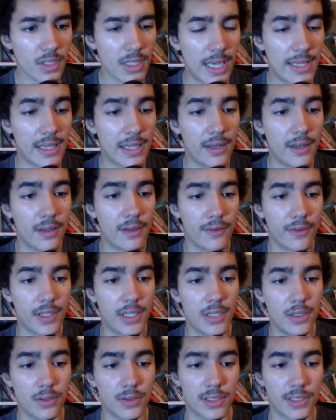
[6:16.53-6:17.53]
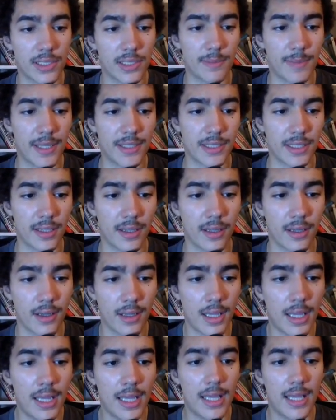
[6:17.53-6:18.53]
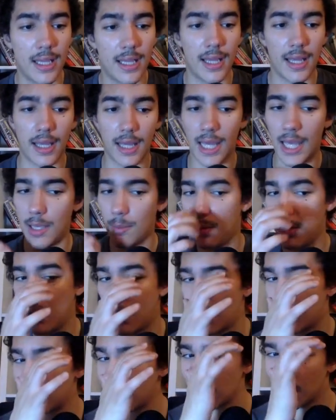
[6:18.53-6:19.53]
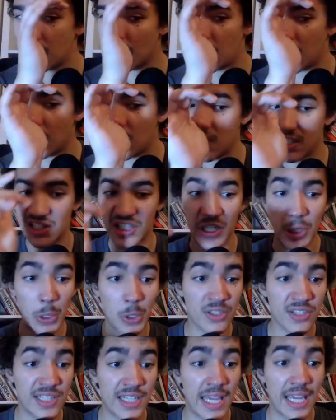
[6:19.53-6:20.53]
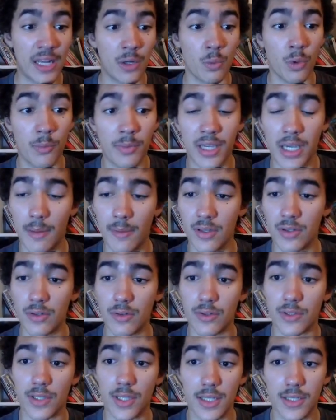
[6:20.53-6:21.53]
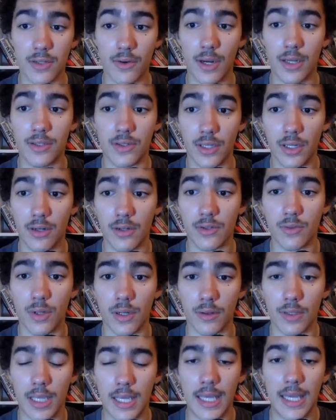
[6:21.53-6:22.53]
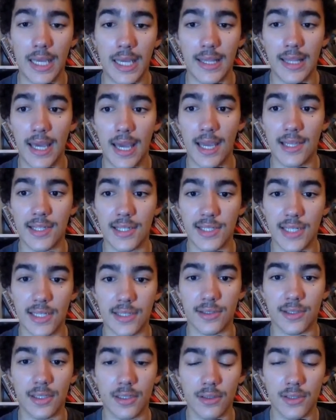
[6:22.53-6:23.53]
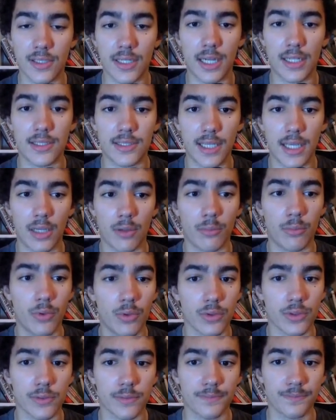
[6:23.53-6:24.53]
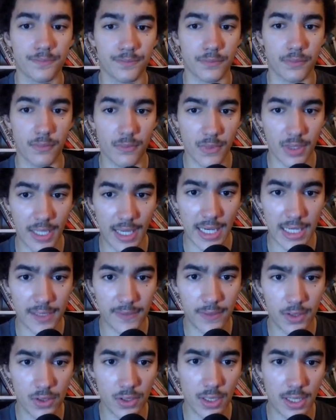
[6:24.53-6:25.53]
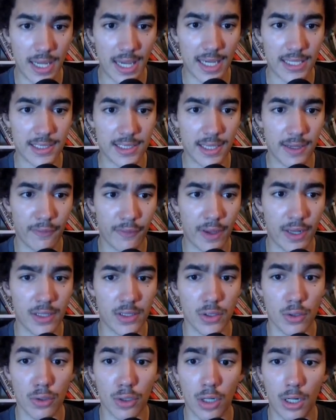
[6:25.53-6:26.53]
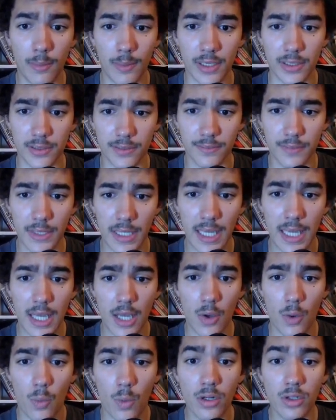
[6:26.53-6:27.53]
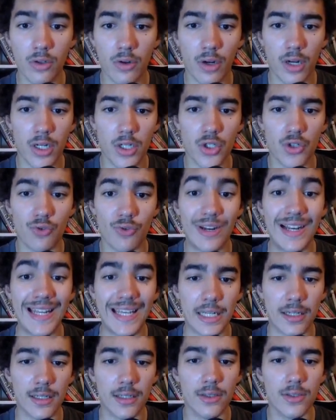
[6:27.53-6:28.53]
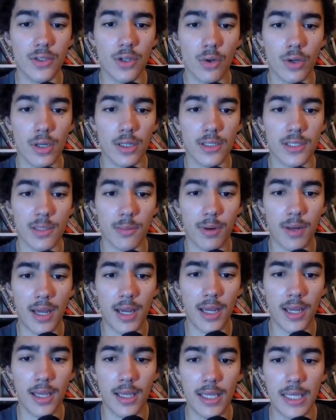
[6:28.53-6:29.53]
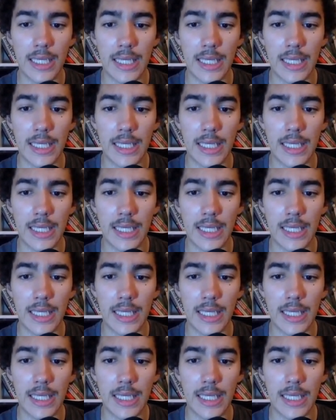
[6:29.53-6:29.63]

And then the yield, this is basically the APRs. Single staking will be coming soon, so that's great to hear as well. The SSS single size staking pools. XFusion XFN tokenomics. 1 quadrillion token supply.